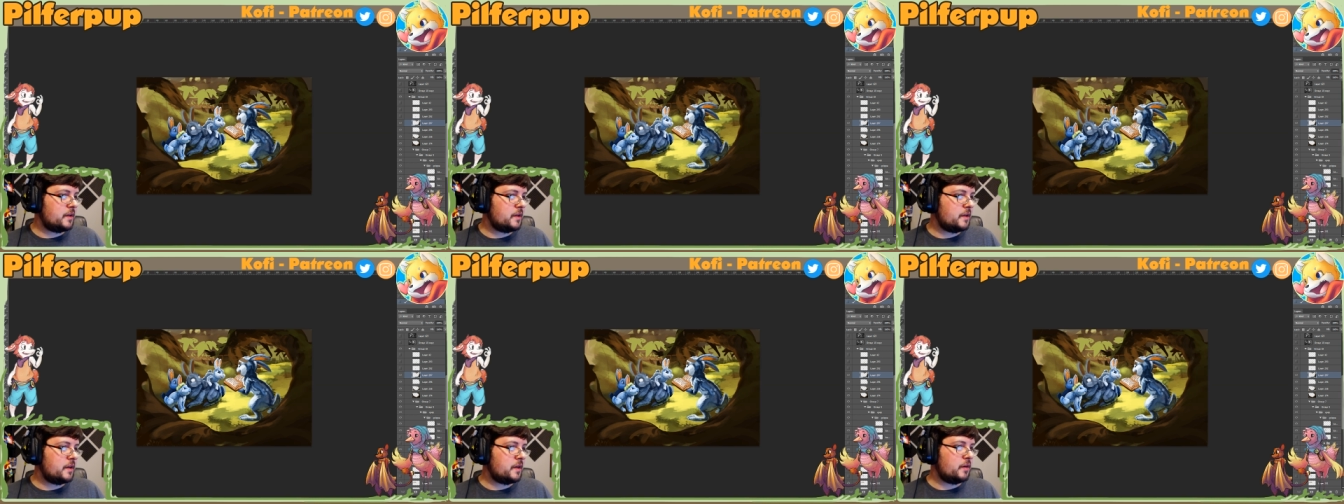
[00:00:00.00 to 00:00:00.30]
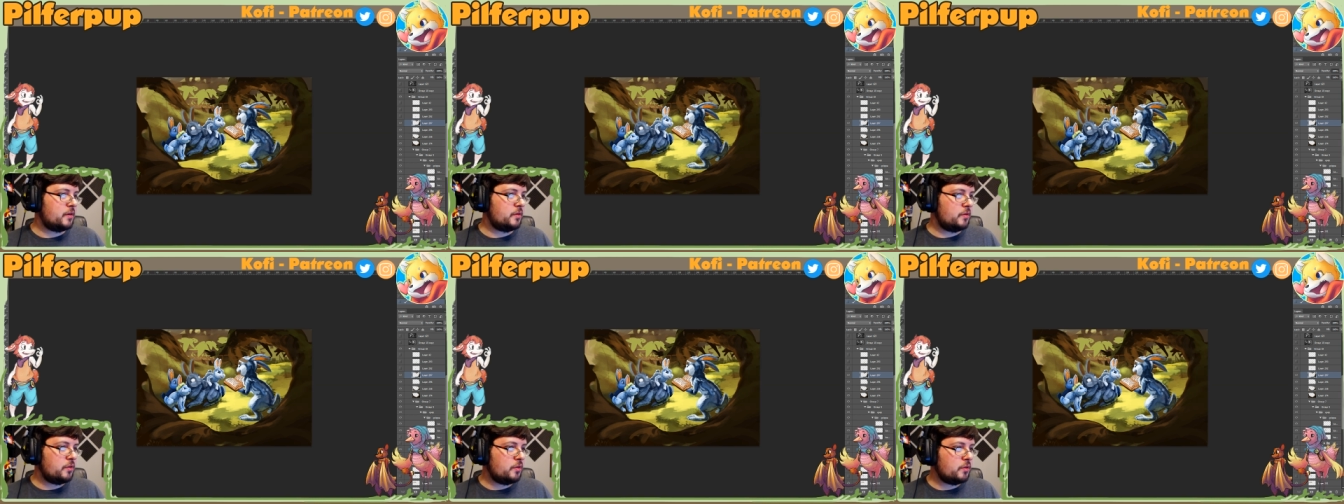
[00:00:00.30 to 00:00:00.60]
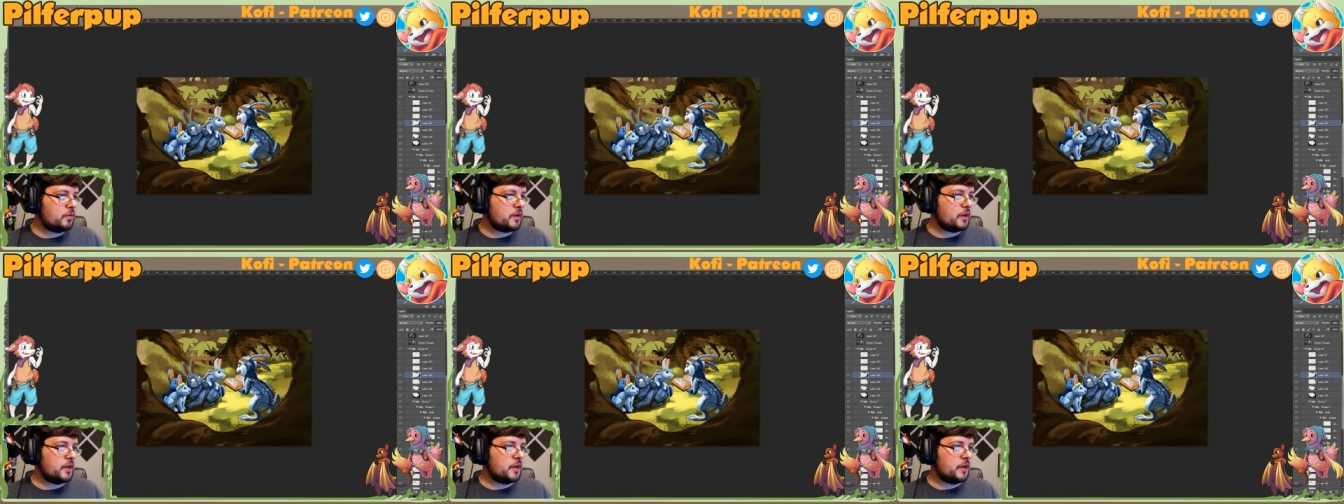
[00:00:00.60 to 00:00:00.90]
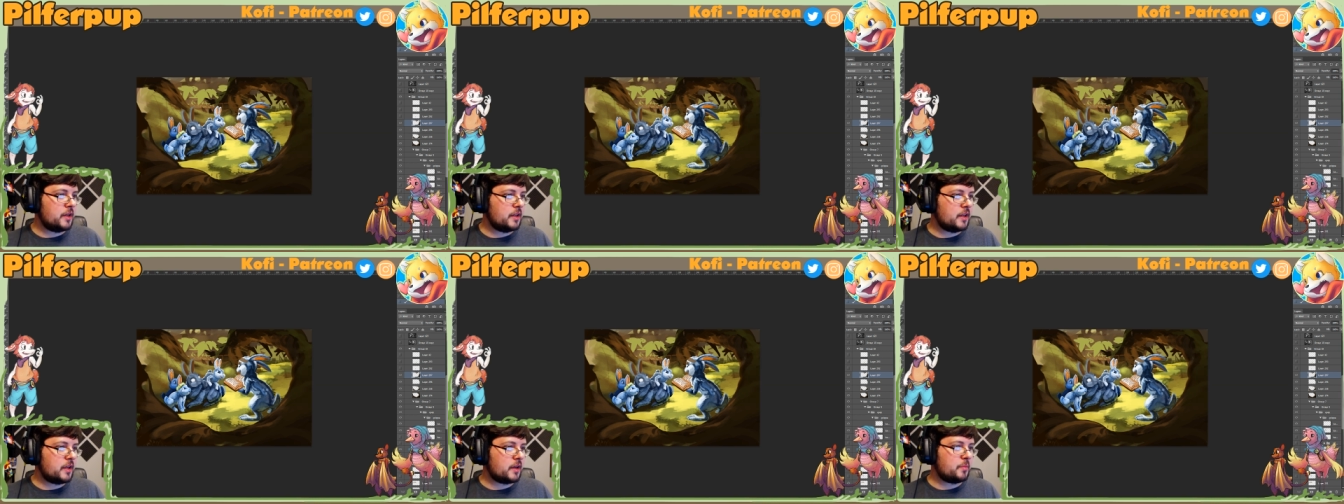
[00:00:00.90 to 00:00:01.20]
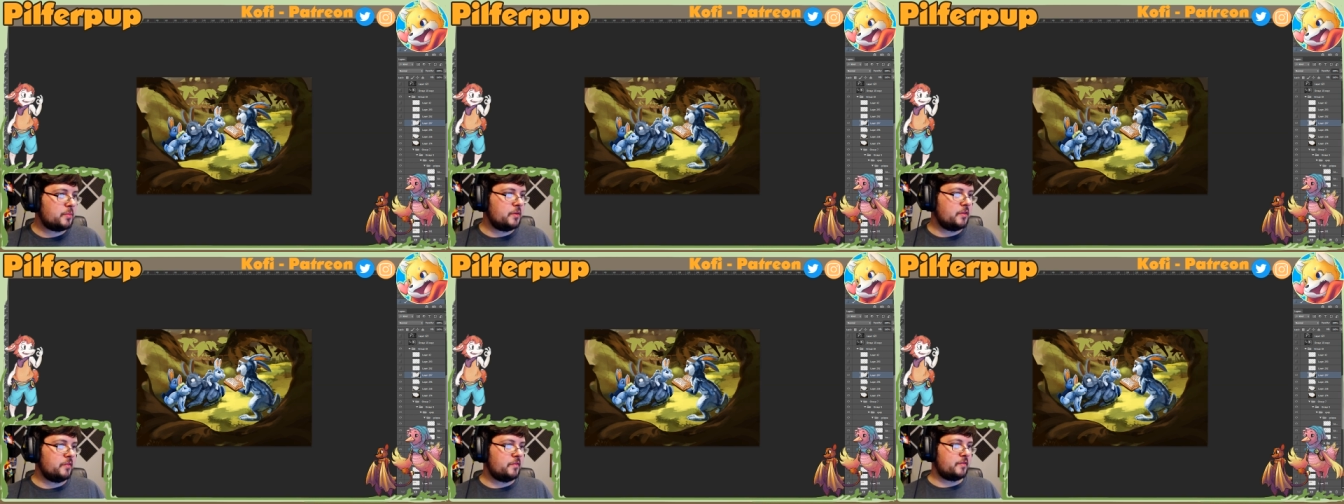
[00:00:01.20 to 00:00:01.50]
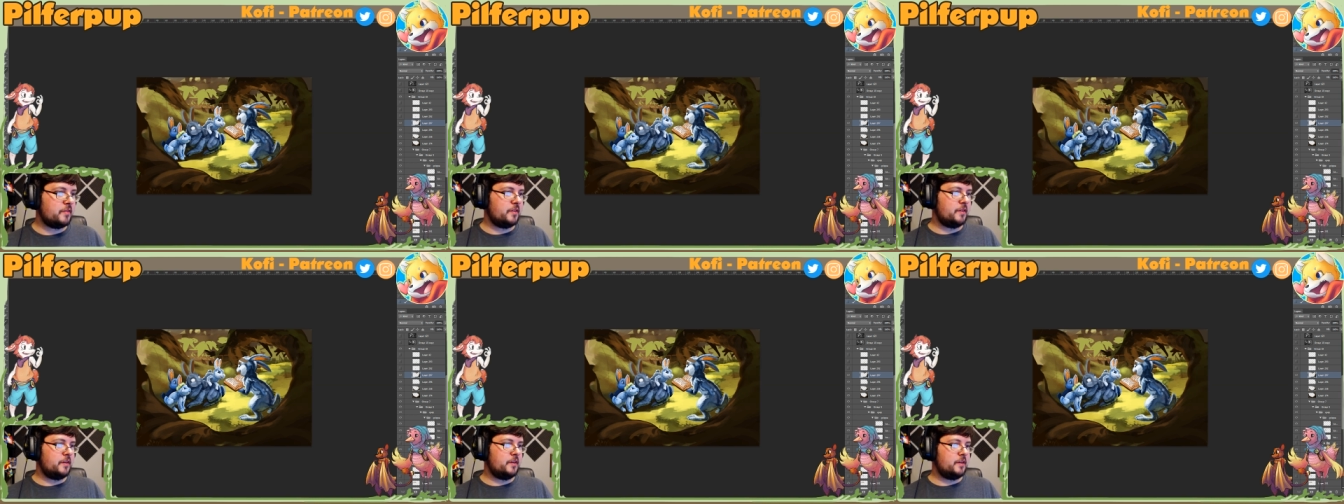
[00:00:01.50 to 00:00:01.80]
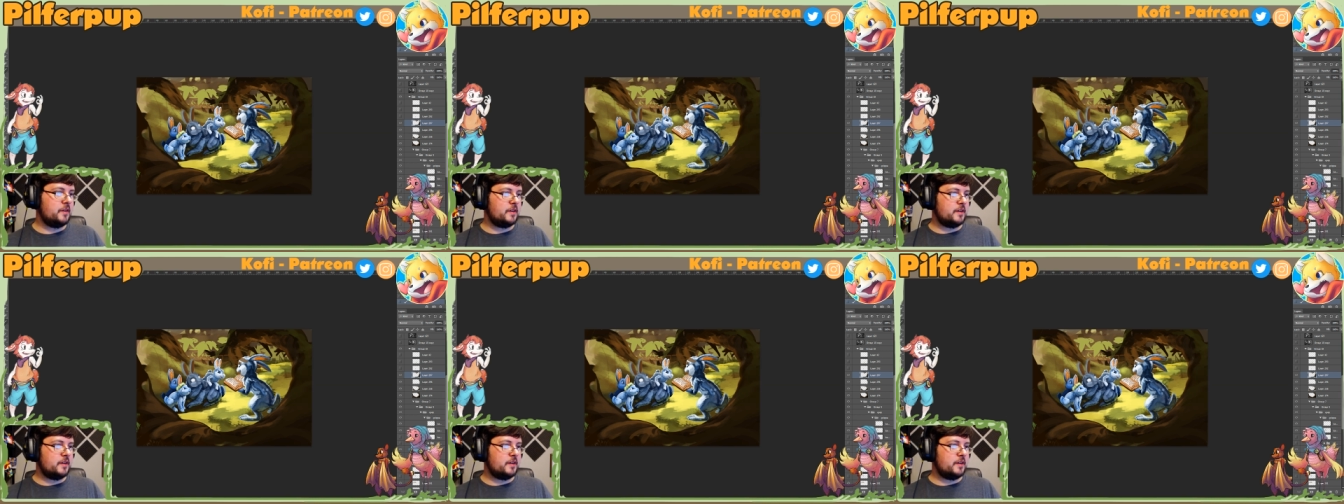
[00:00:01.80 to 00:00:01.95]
How Loki like Pilfer?